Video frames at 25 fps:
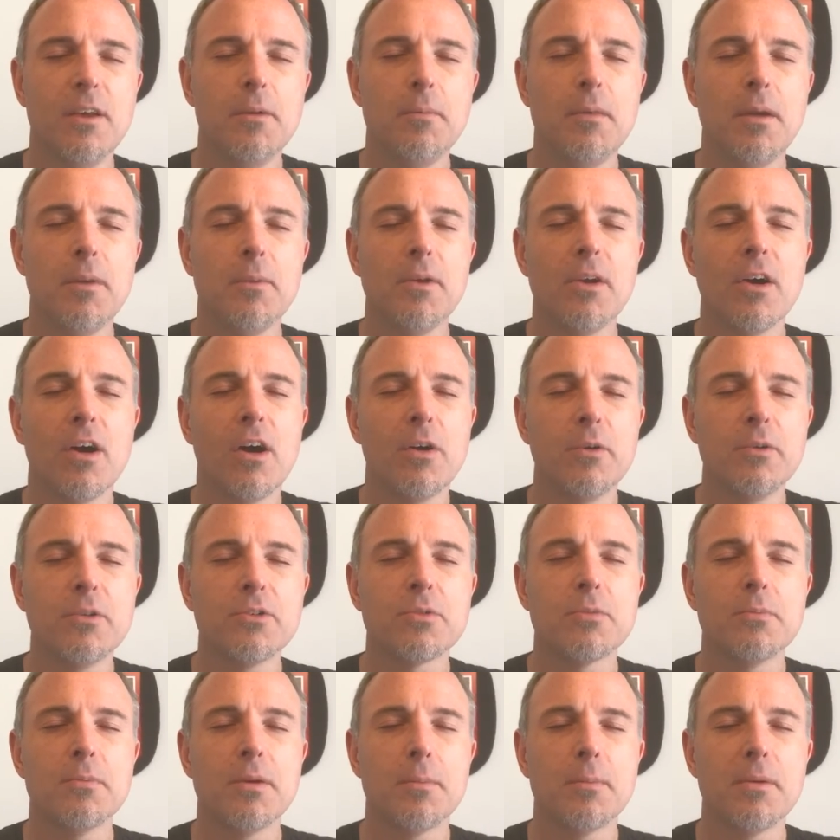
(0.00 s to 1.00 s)
May we
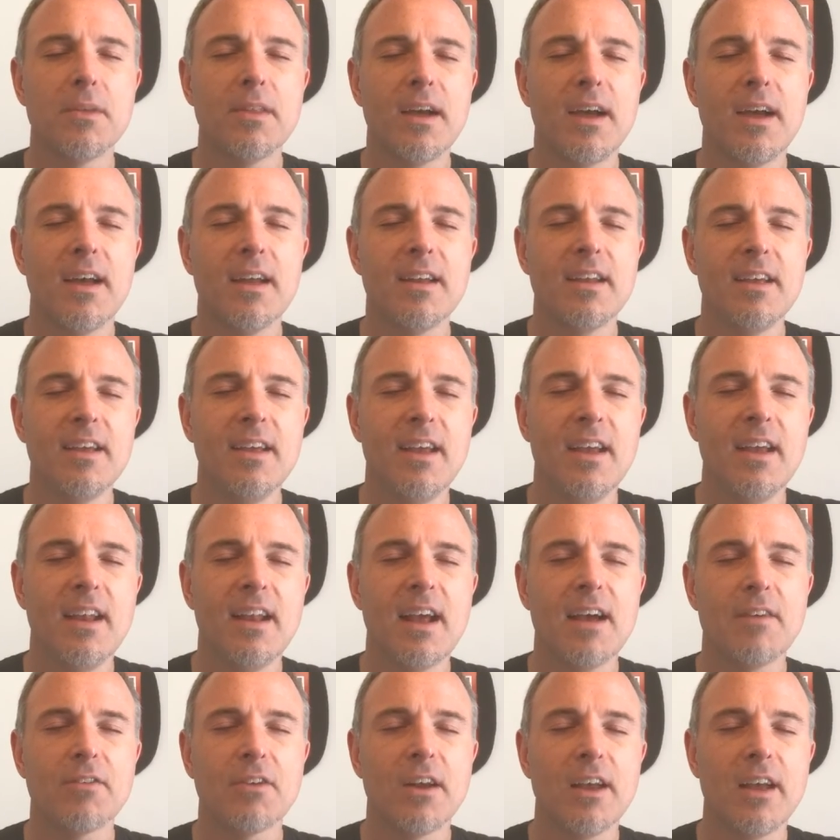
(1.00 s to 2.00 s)
always remember that and
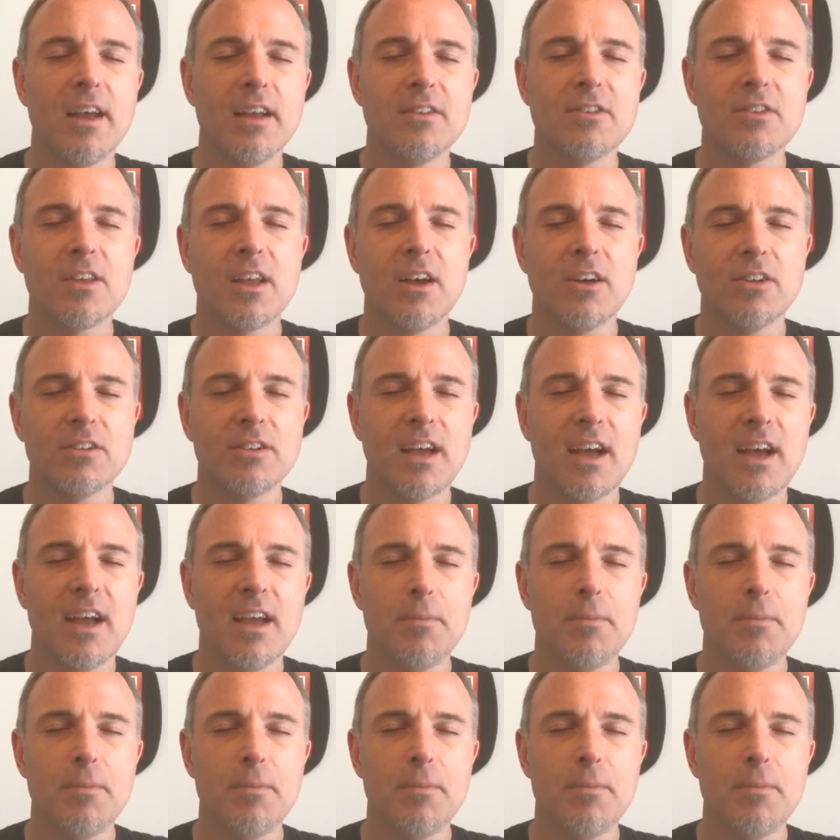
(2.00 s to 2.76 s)
have our heads held high